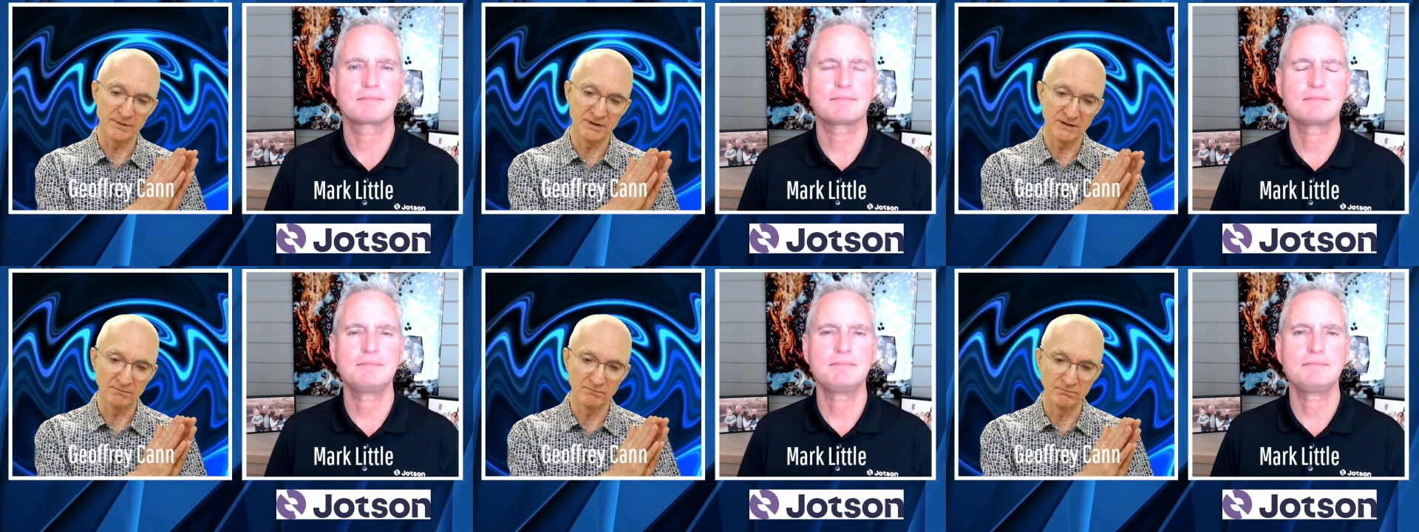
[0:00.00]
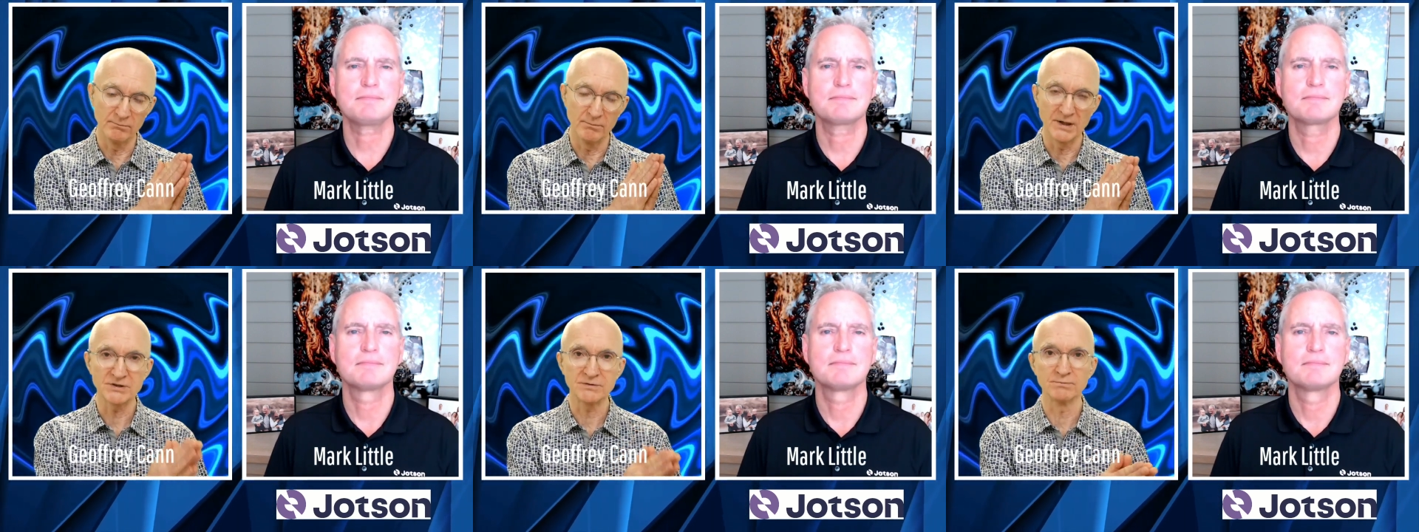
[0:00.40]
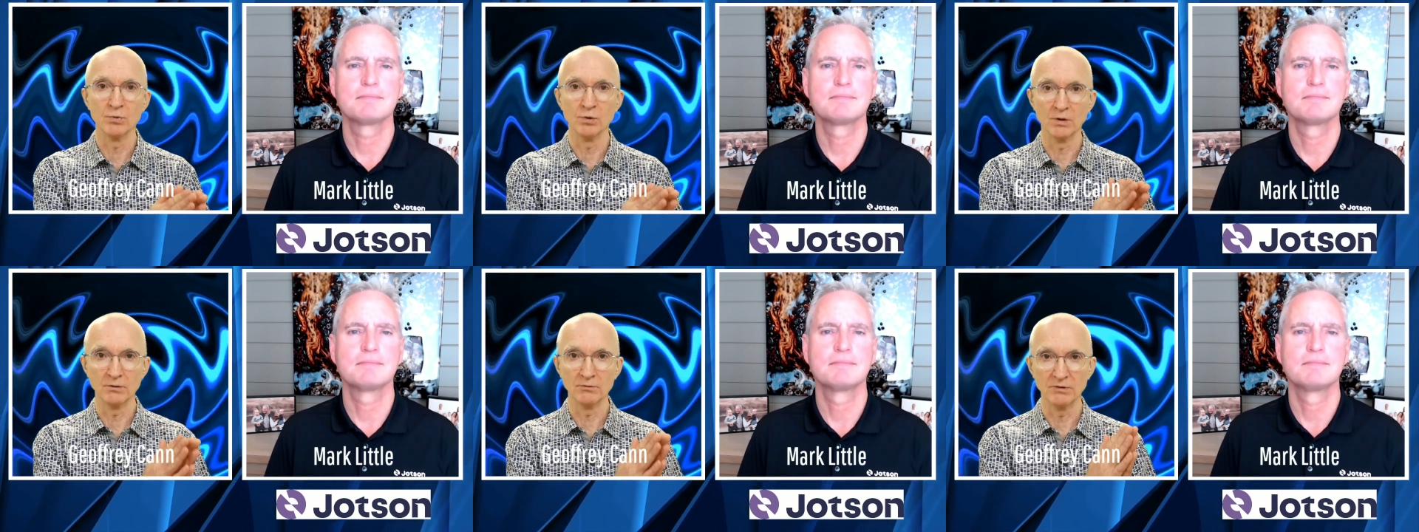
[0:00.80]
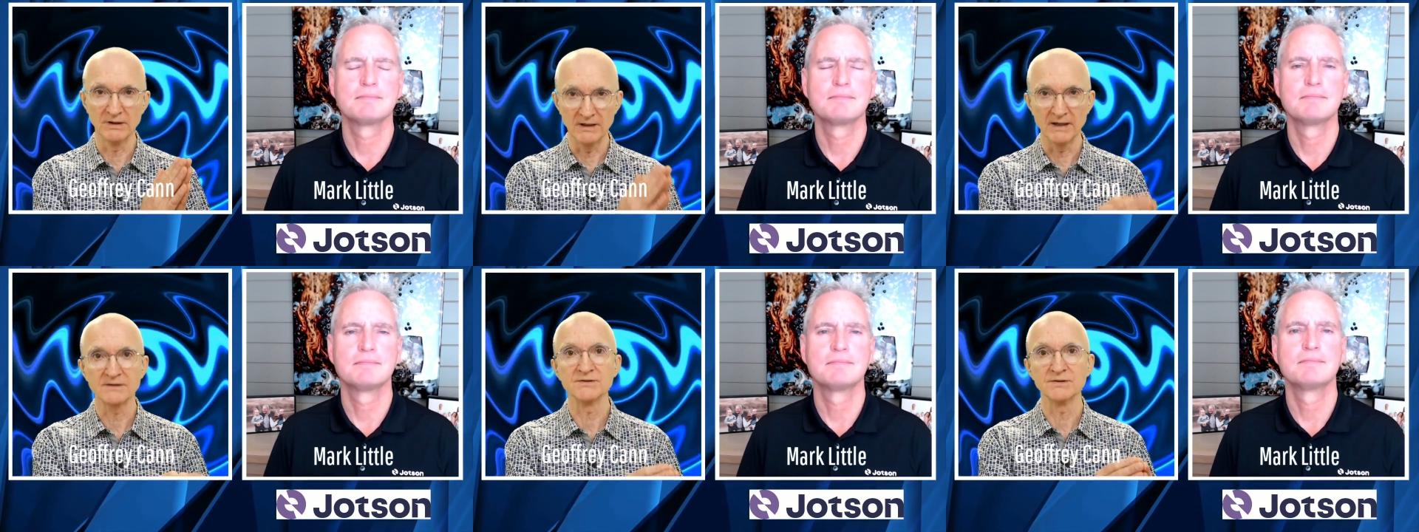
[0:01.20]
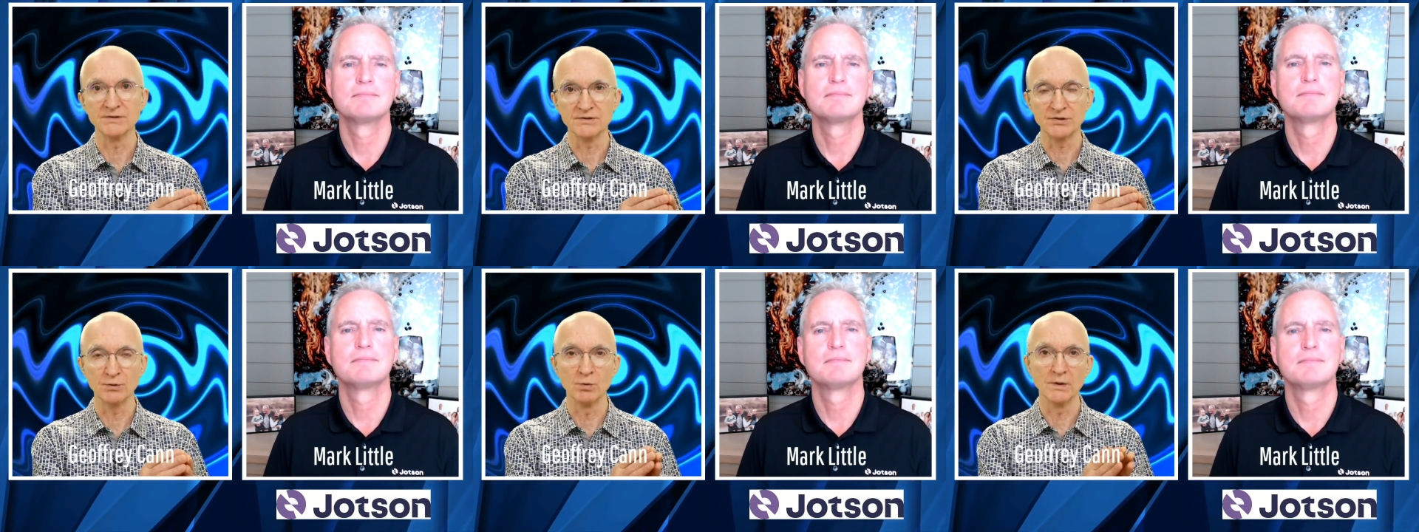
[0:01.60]
Speaker 1: be much more
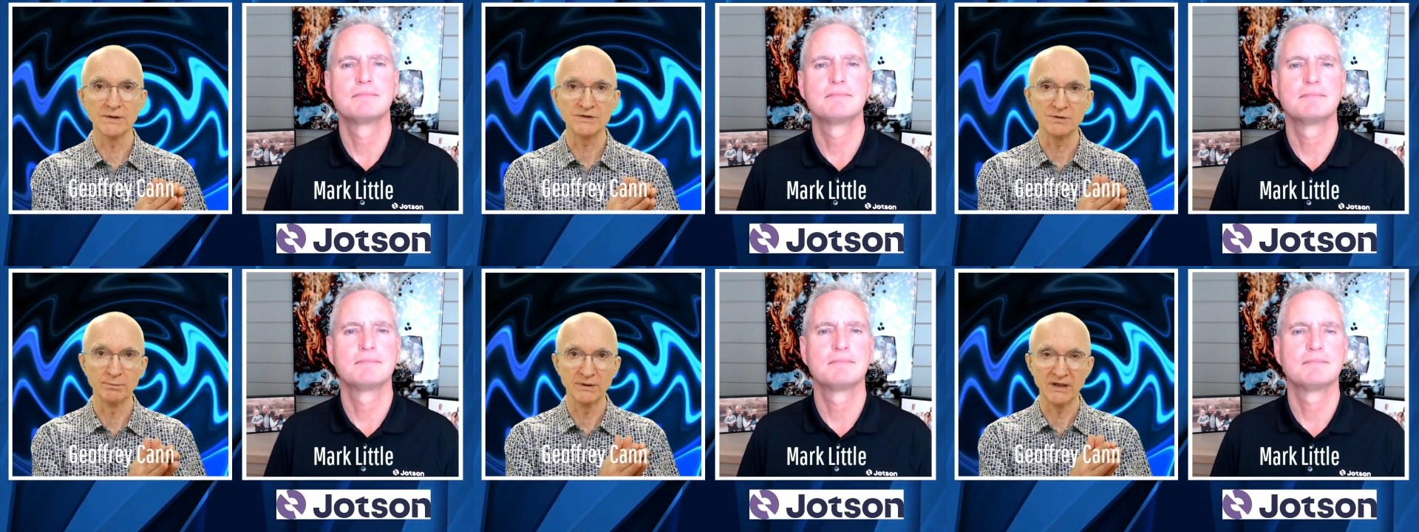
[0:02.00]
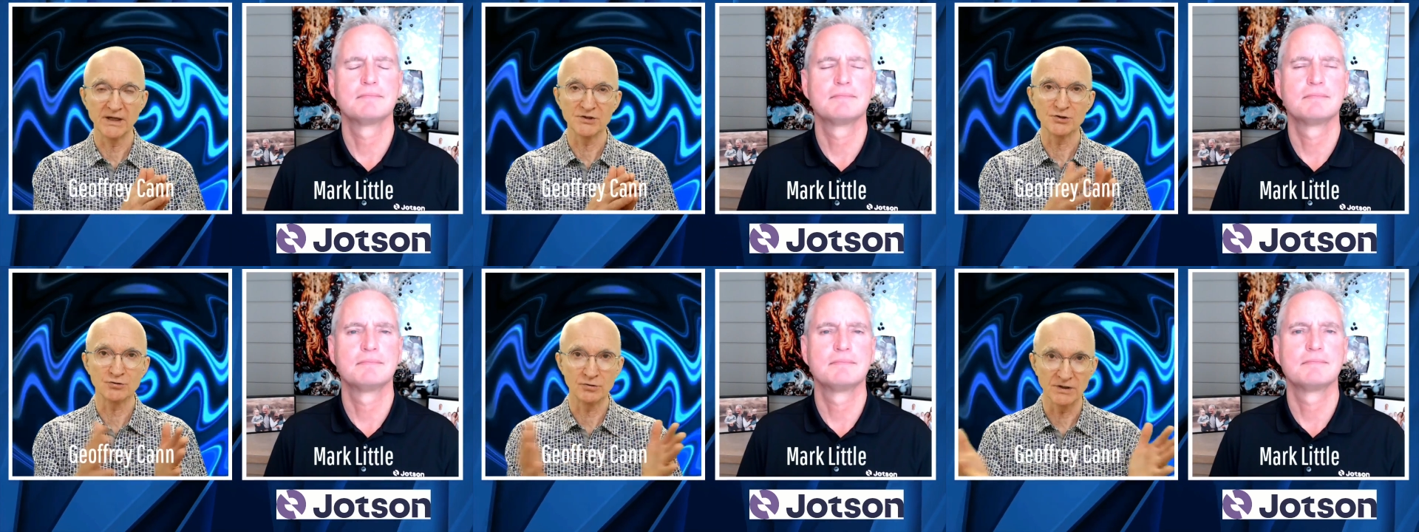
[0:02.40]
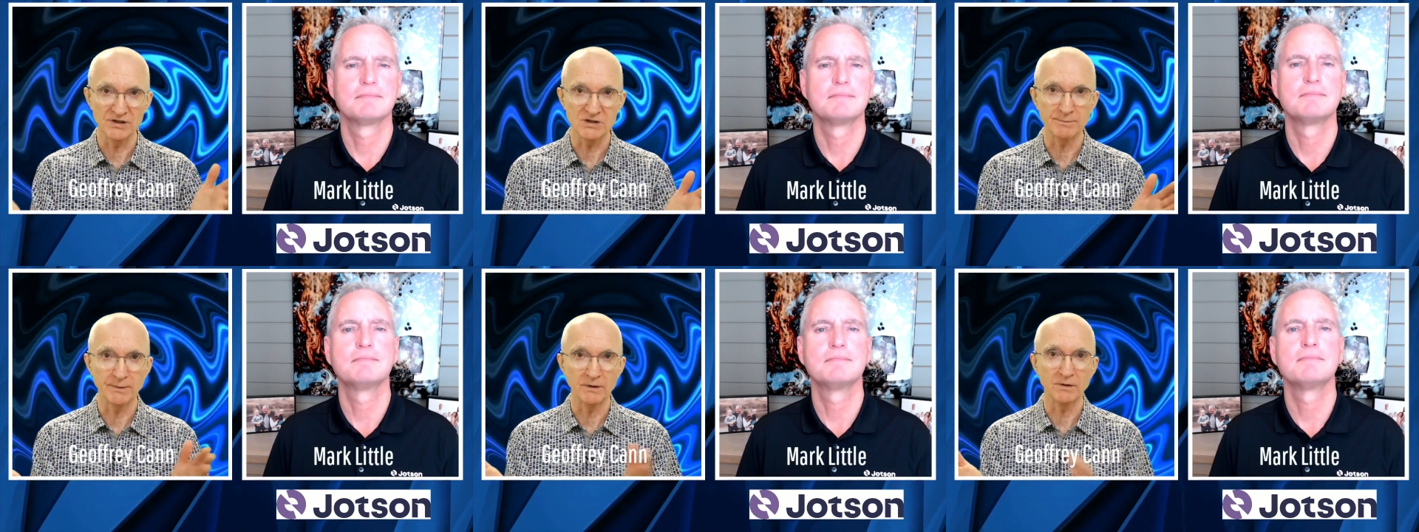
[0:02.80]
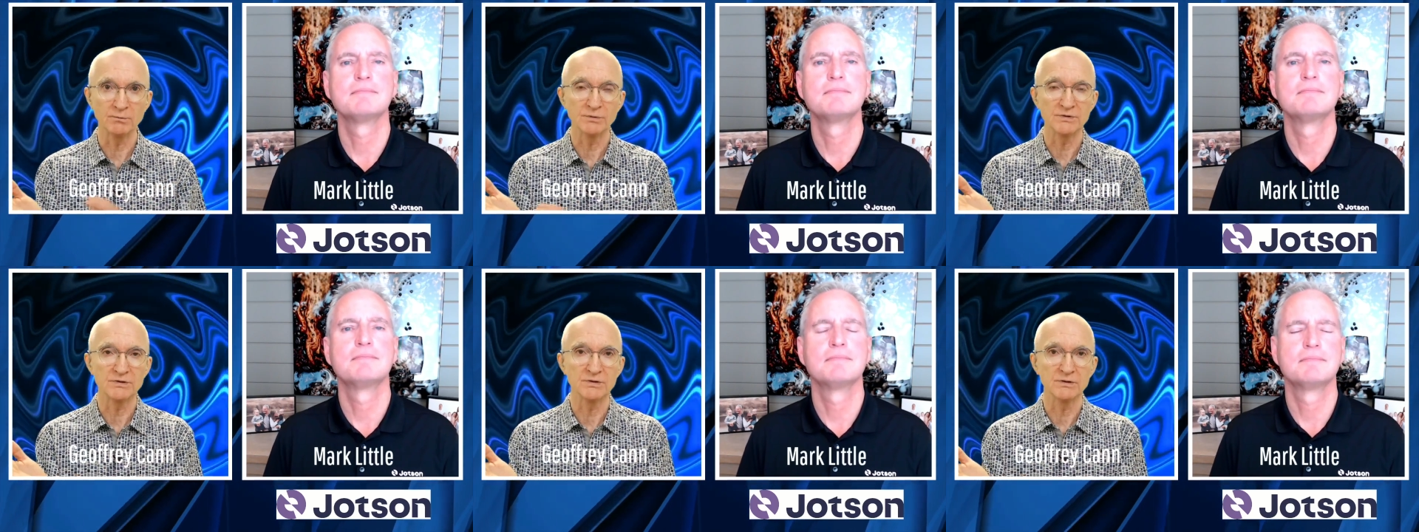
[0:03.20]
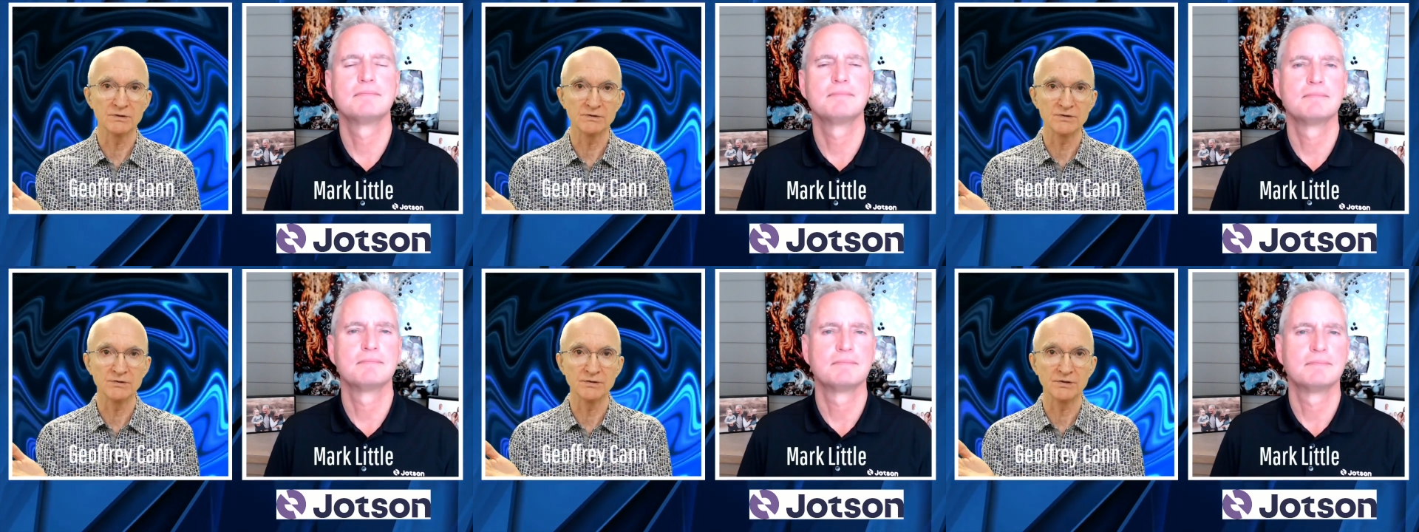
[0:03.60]
reluctant to want to be as transparent with
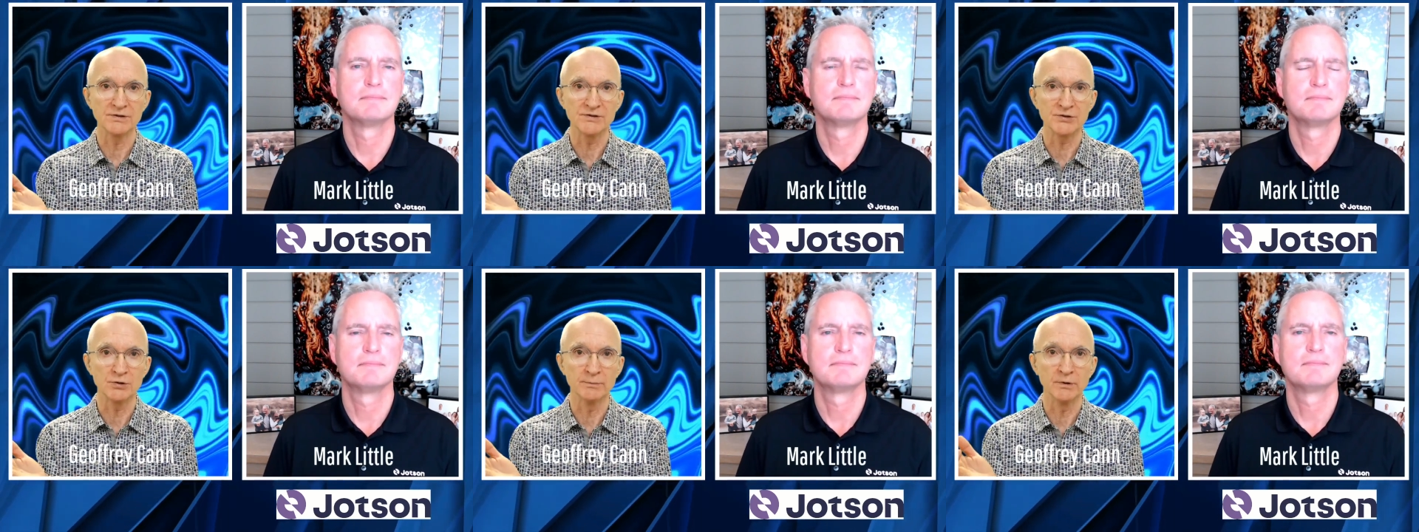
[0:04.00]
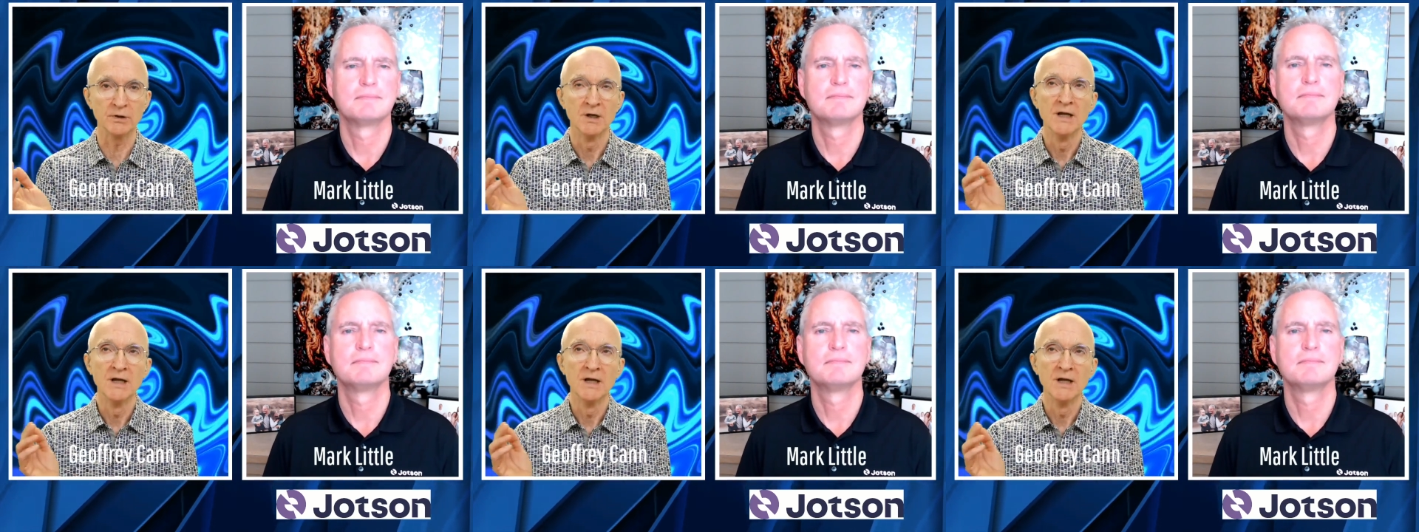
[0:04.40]
the, to the consumer.